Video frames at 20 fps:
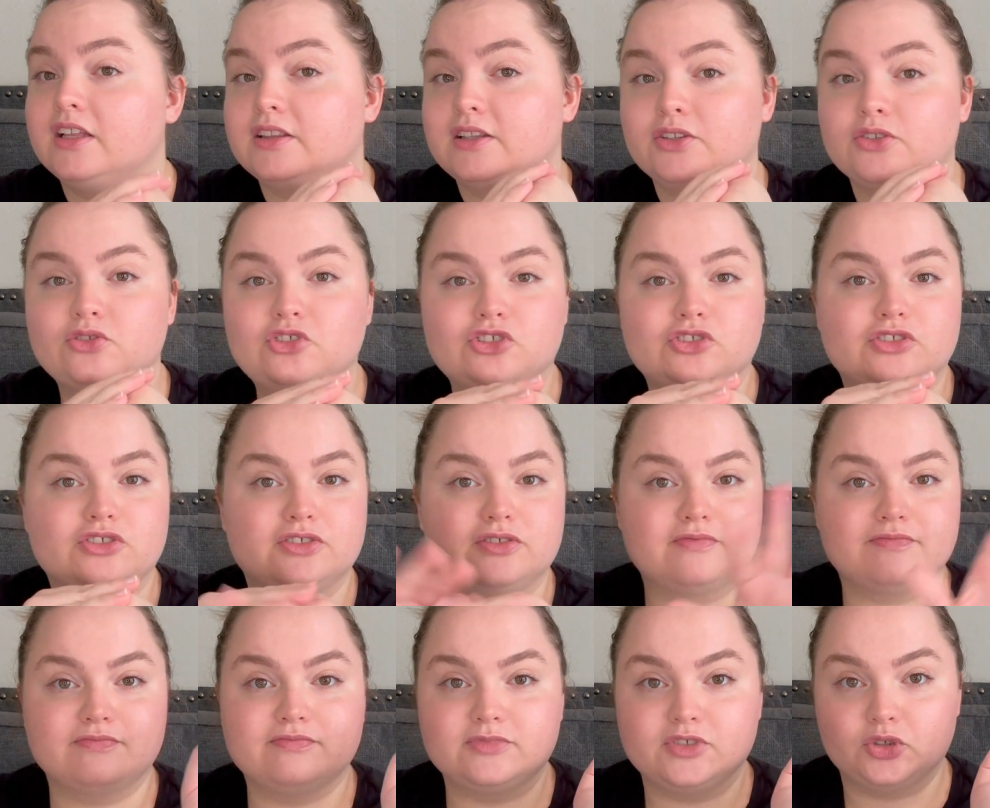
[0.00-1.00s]

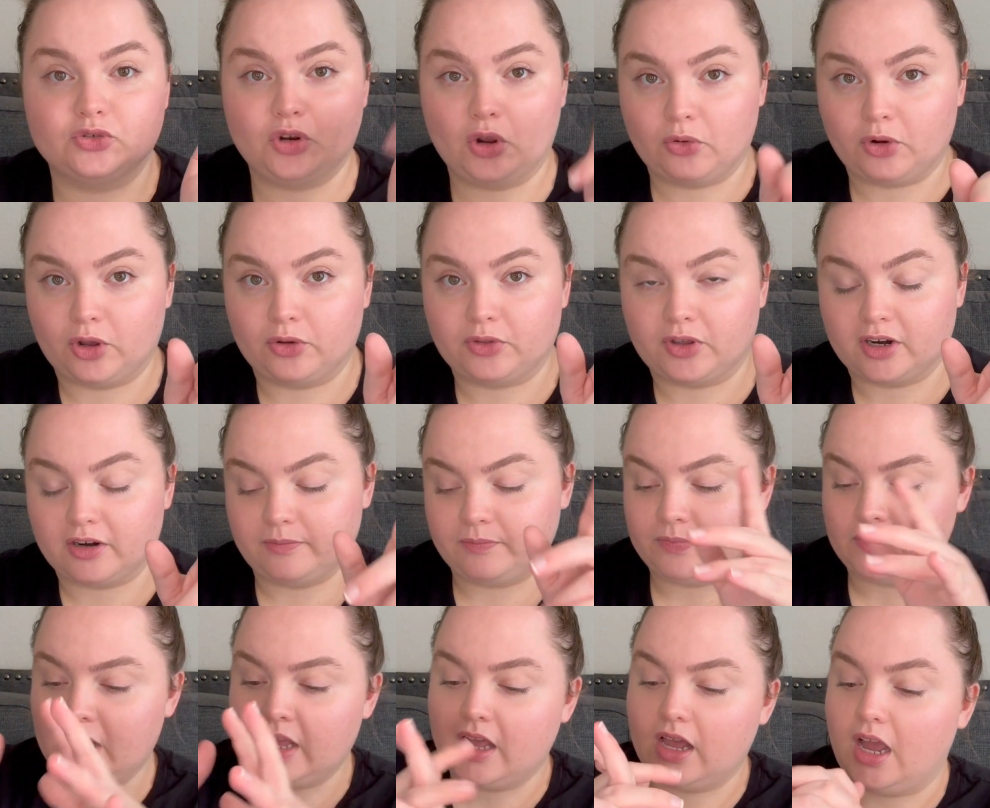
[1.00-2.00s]
You don't go there.
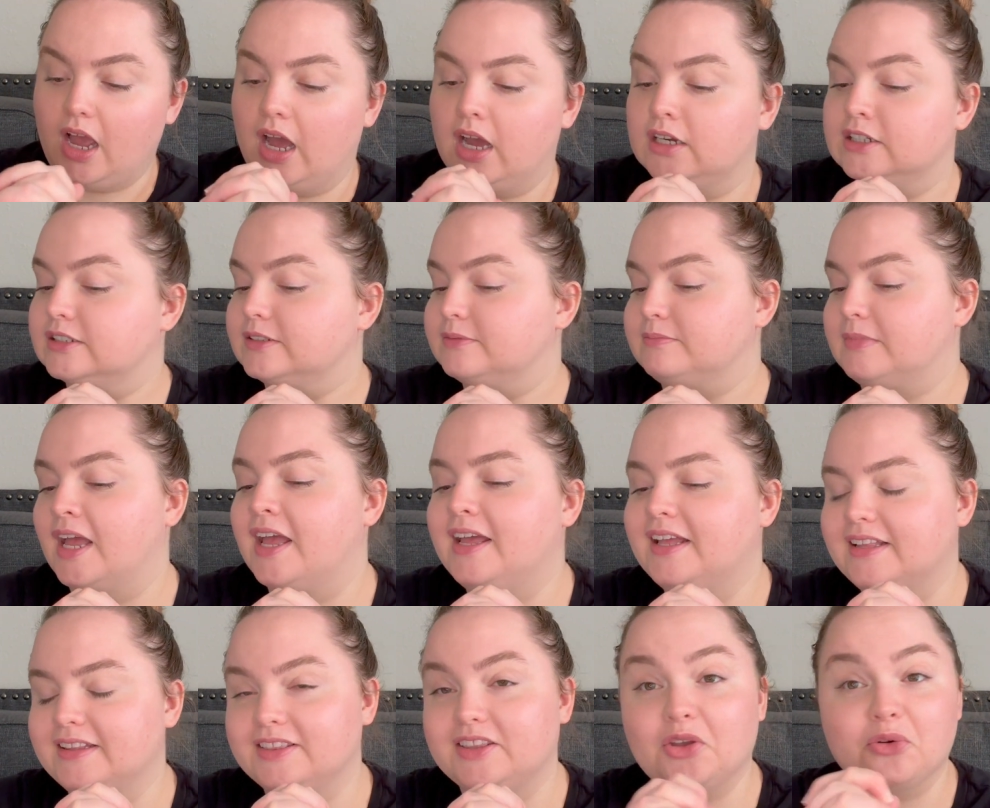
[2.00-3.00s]

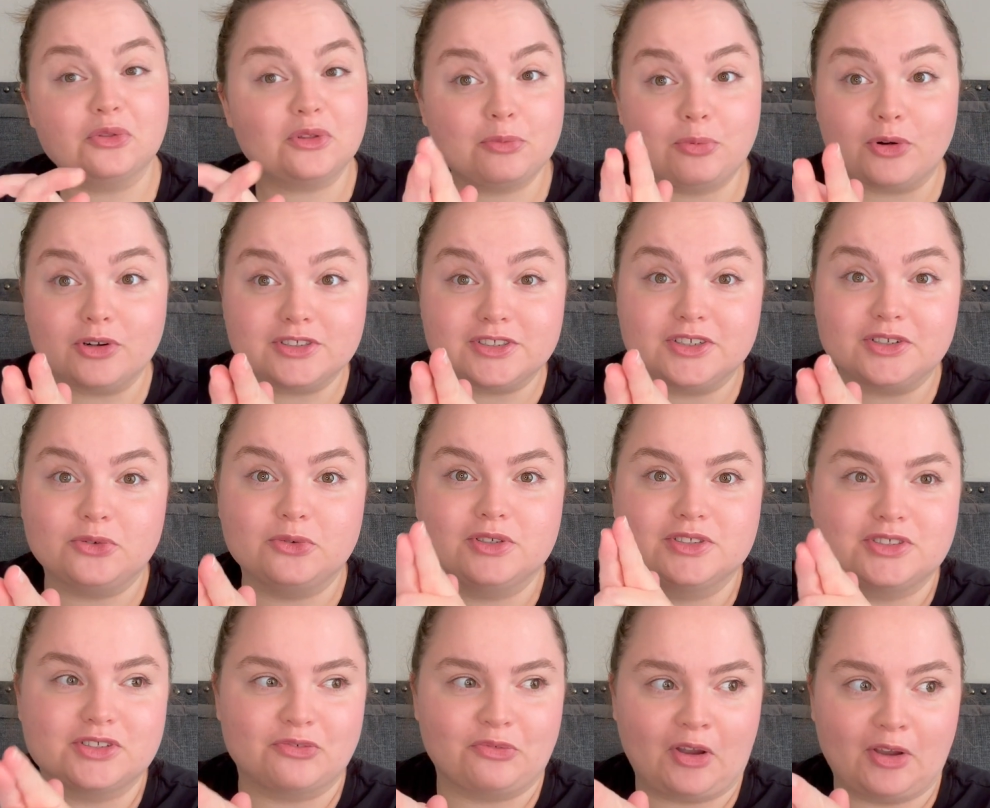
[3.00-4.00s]
The only person who
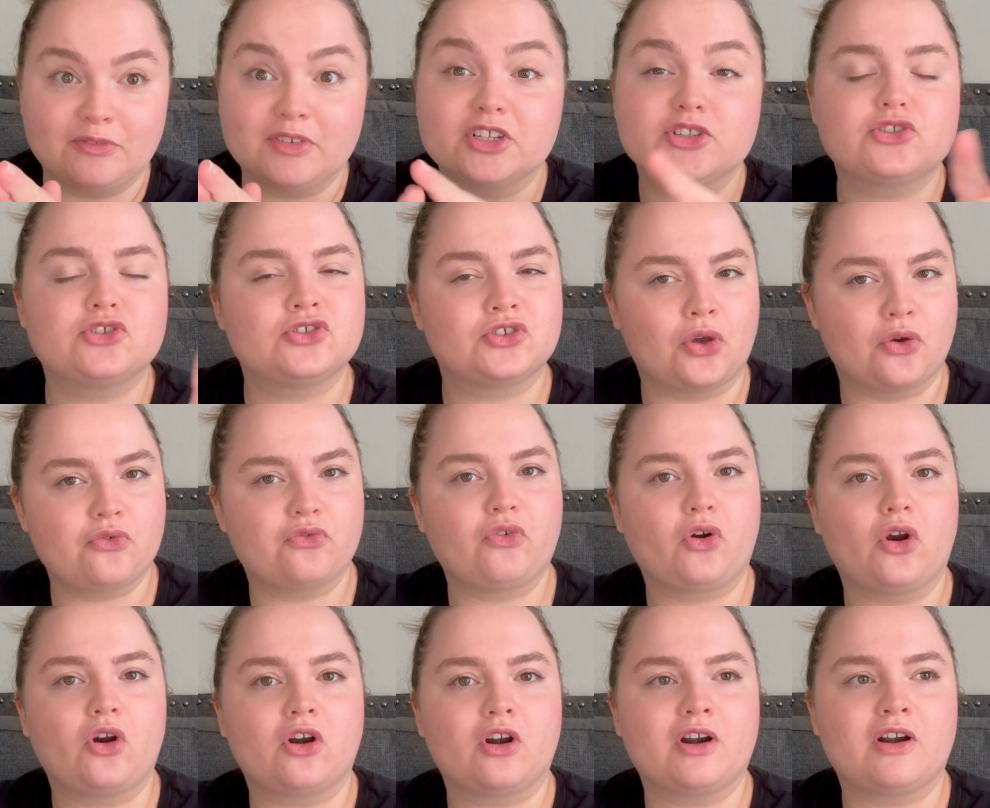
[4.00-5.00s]
has survived it so
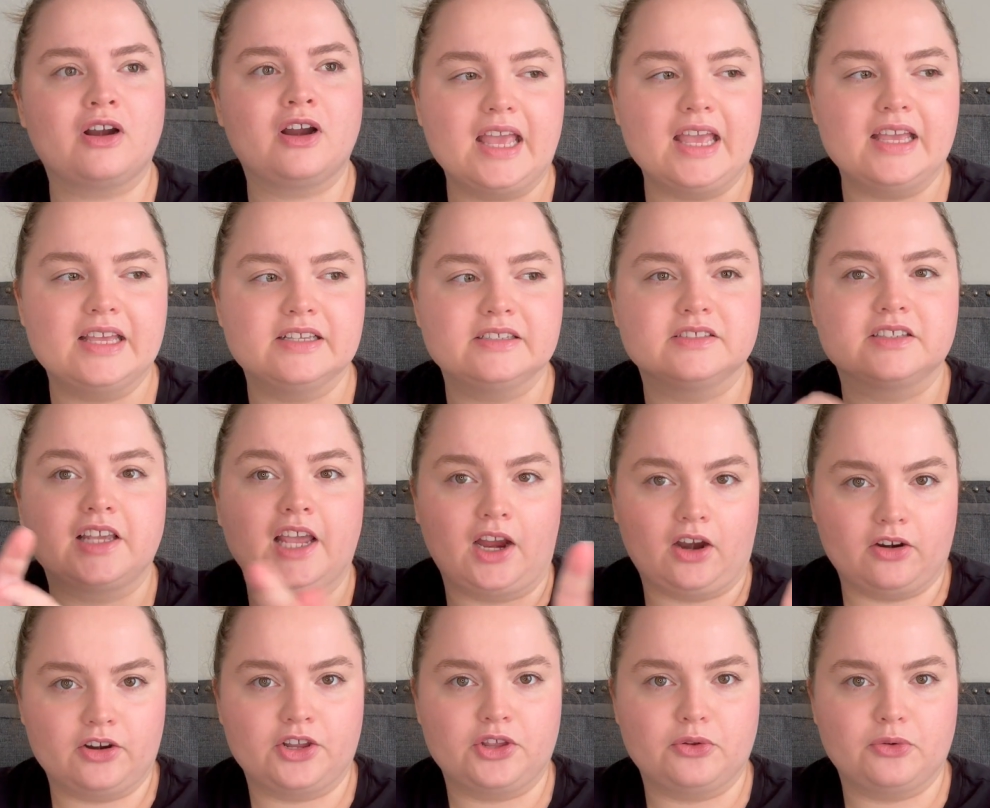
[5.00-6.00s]
far is
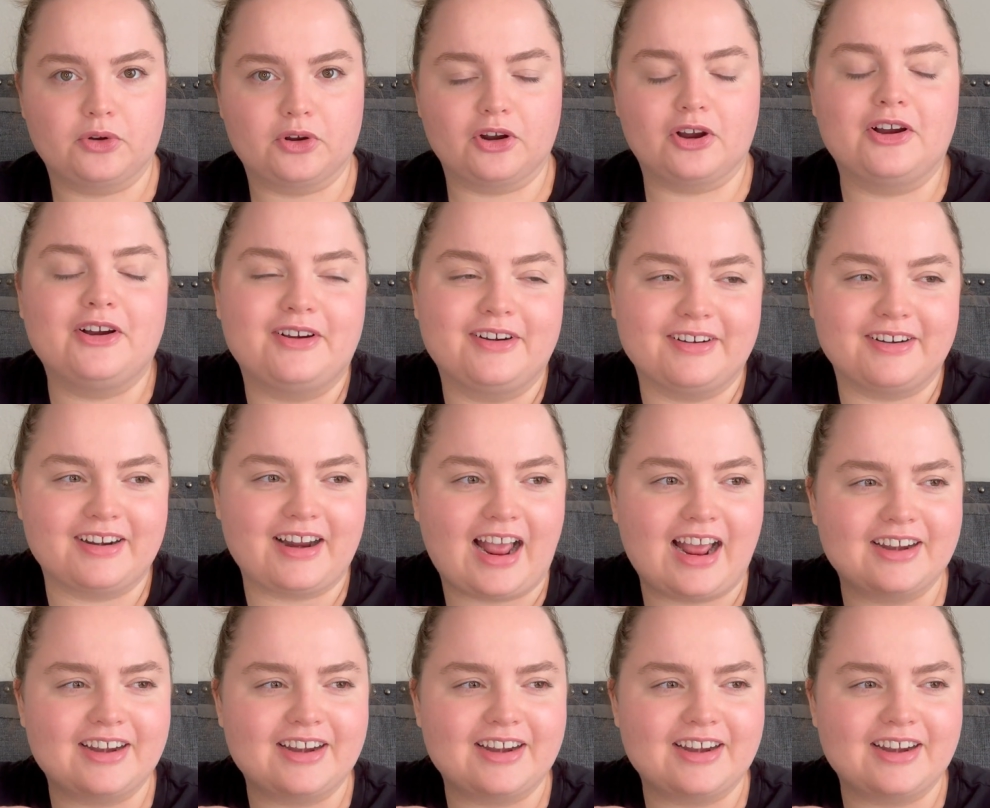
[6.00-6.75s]
Karen Huger.